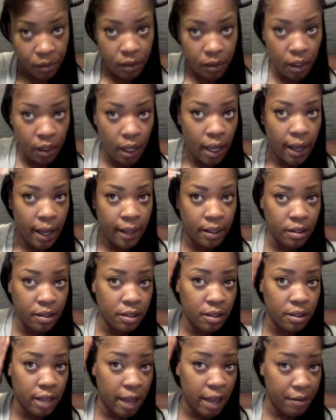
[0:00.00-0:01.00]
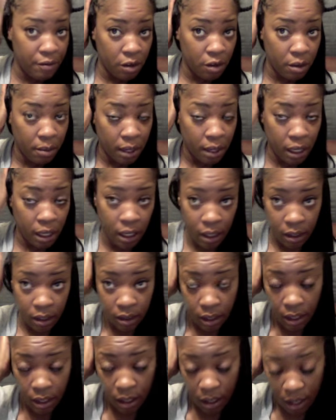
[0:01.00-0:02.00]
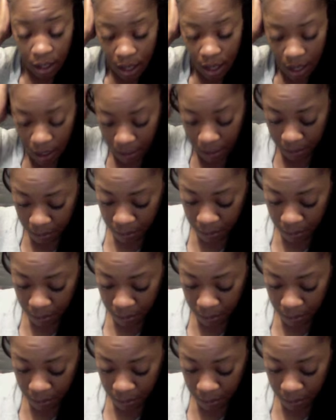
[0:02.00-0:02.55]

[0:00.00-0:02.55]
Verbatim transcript: I had to stop for a minute and, and come